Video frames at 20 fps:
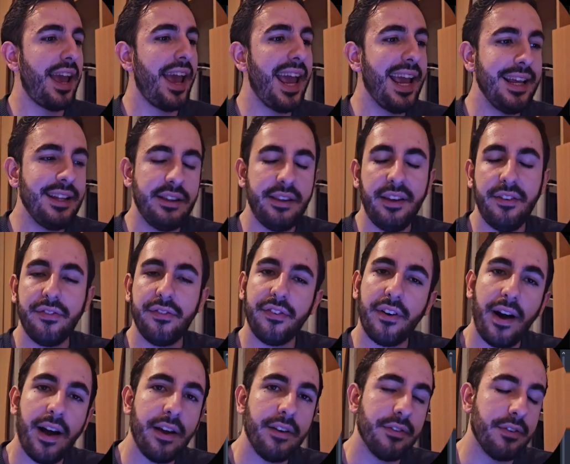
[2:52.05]

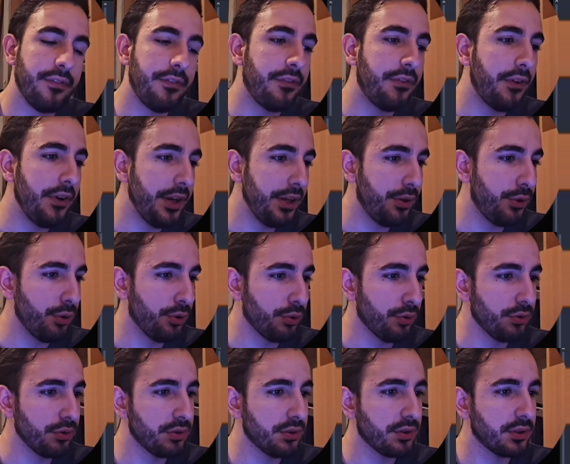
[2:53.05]
85 free
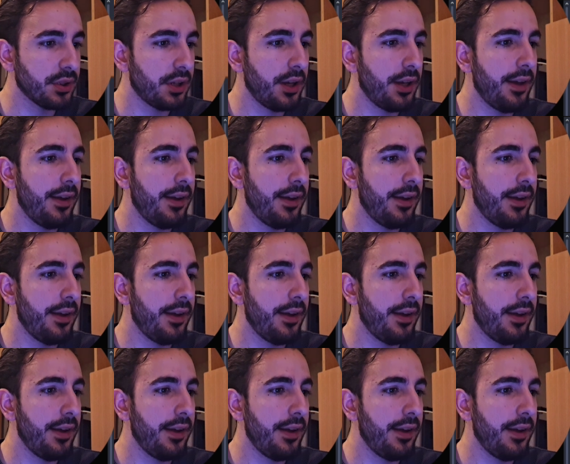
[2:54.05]
tools